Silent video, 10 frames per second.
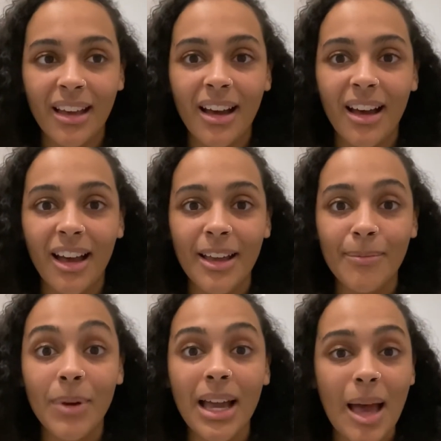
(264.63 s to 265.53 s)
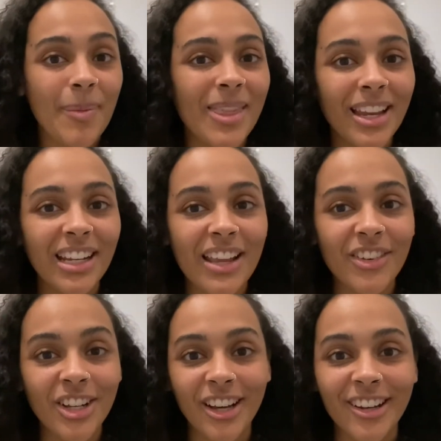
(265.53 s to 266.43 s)
I'm happy that I gave it a
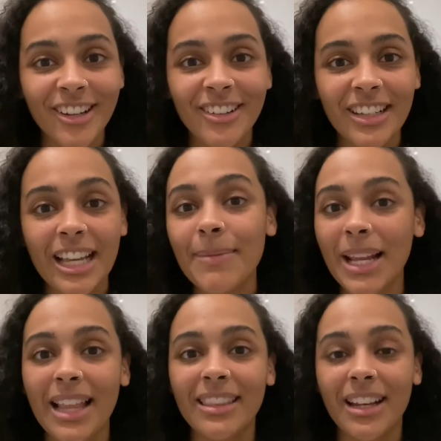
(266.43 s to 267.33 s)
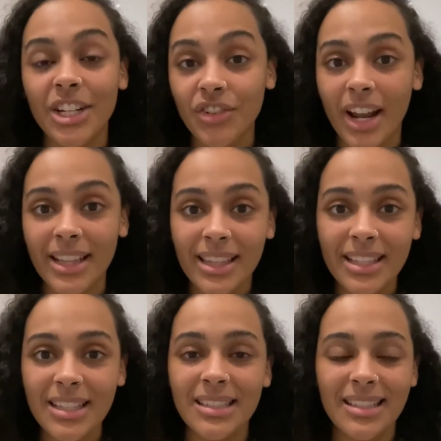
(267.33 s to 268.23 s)
go, like I'm glad that I tried
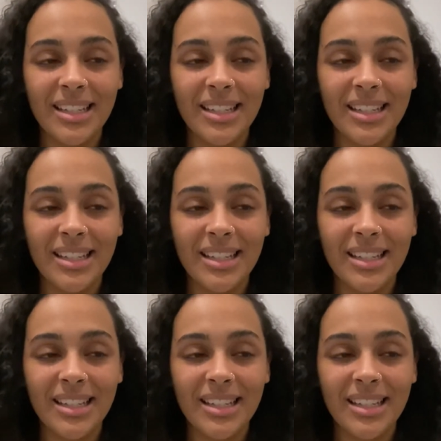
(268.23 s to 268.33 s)
this,